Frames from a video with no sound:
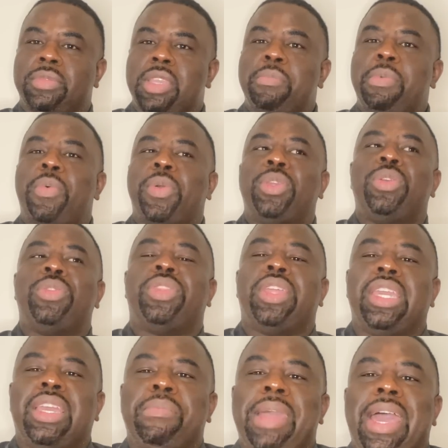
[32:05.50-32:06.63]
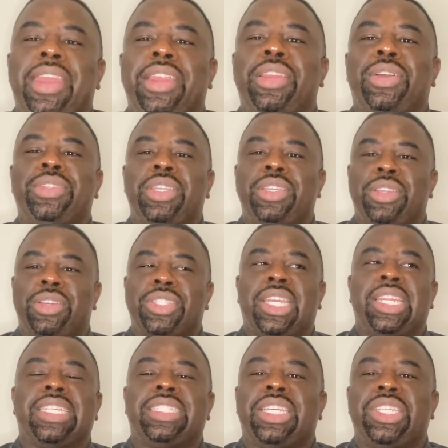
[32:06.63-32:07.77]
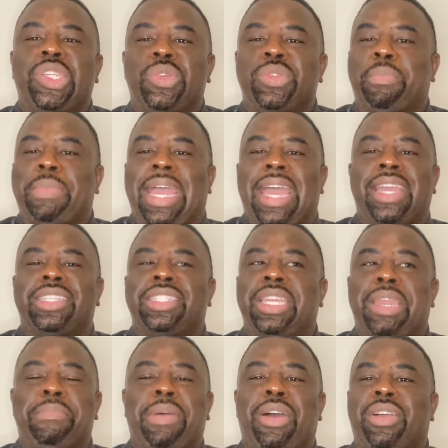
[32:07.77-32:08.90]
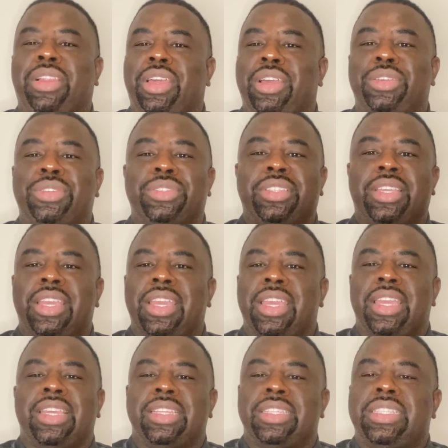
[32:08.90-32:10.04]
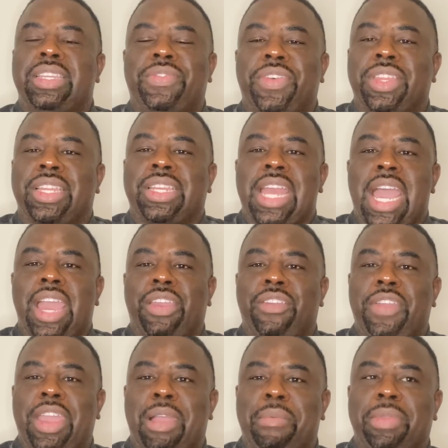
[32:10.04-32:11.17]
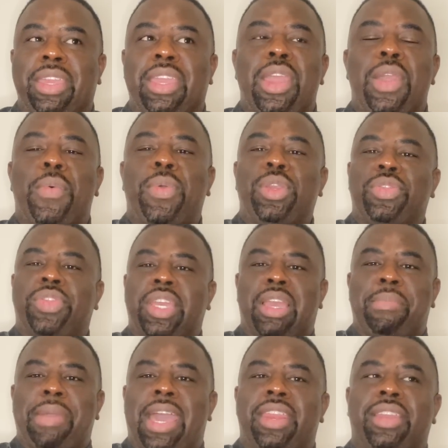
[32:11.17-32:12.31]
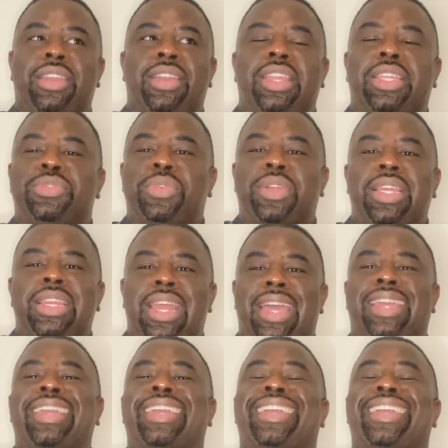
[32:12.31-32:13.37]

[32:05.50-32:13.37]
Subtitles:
But when you think about it, no tea, no shade. That say she was buying, she had bought clothes and stuff for the entire family. When you think about it, girl, it's really not,